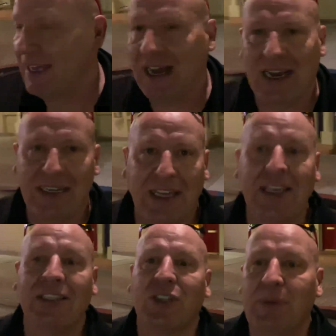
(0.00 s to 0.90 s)
uh, I
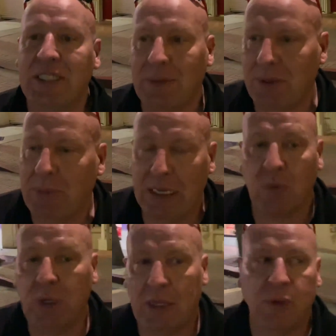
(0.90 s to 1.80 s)
think it's going to be something big,
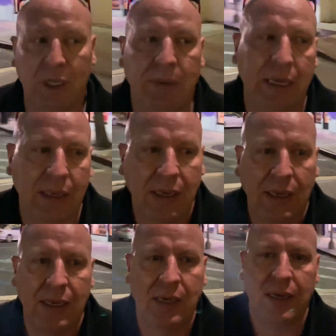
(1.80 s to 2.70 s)
really, really big.
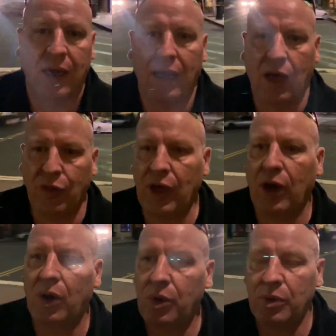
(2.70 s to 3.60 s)

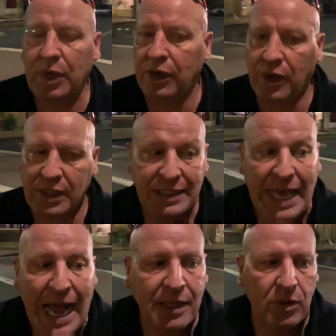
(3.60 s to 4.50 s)
Although we don't know
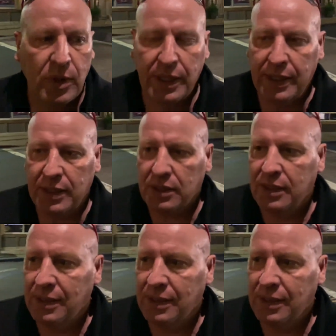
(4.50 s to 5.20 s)
exactly what it is,